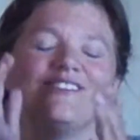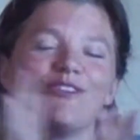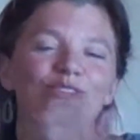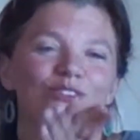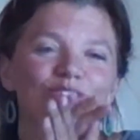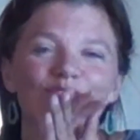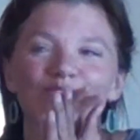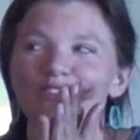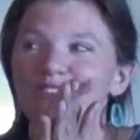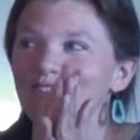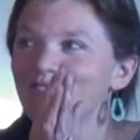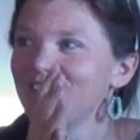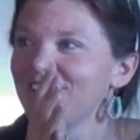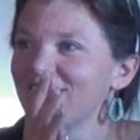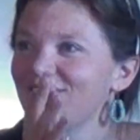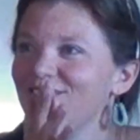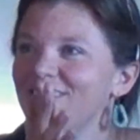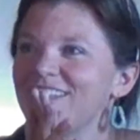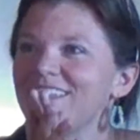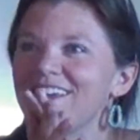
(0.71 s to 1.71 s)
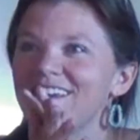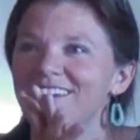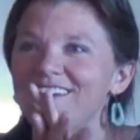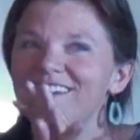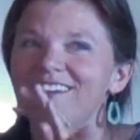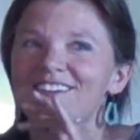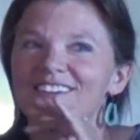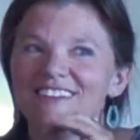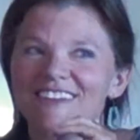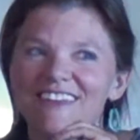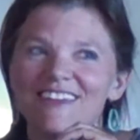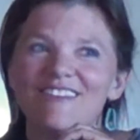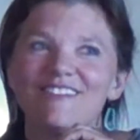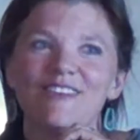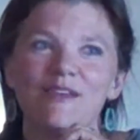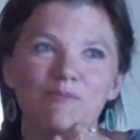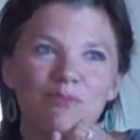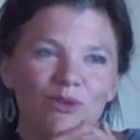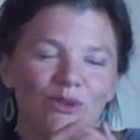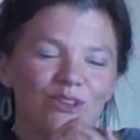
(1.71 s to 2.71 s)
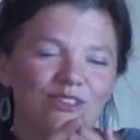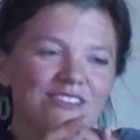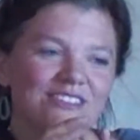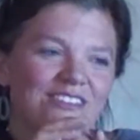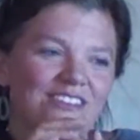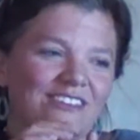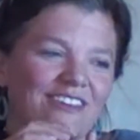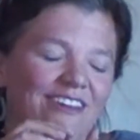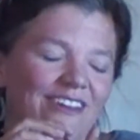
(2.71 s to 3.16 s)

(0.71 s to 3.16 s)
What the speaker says: Those are really, really good examples.